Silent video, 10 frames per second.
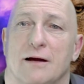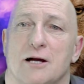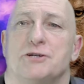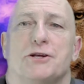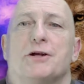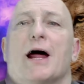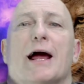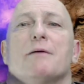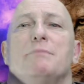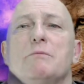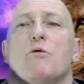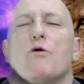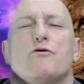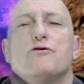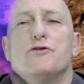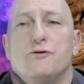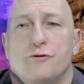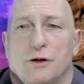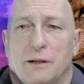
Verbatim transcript: so that I can be more fruitful,